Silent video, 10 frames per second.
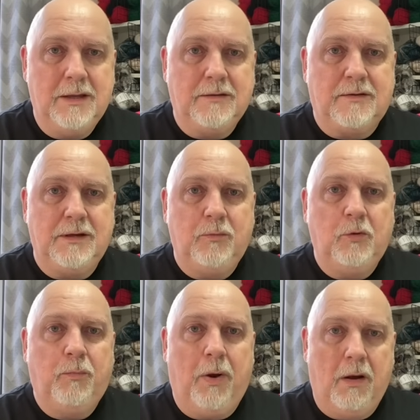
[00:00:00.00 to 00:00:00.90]

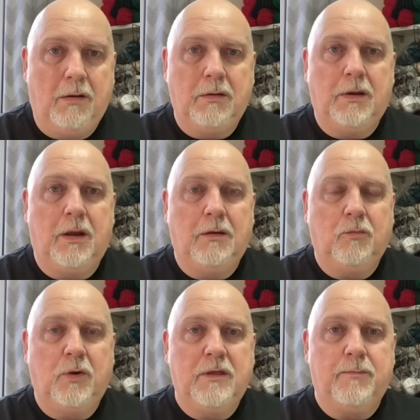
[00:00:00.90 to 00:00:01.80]
Temu partner
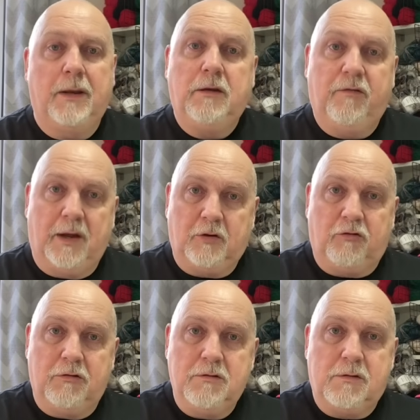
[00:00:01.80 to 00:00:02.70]
with
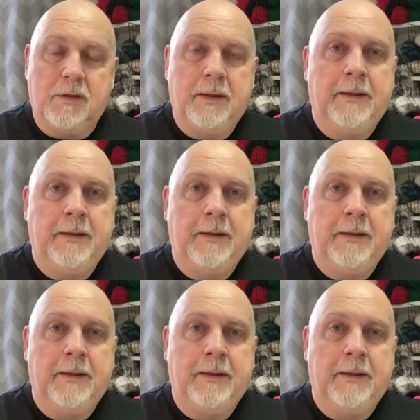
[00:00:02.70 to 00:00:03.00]
manufacturers,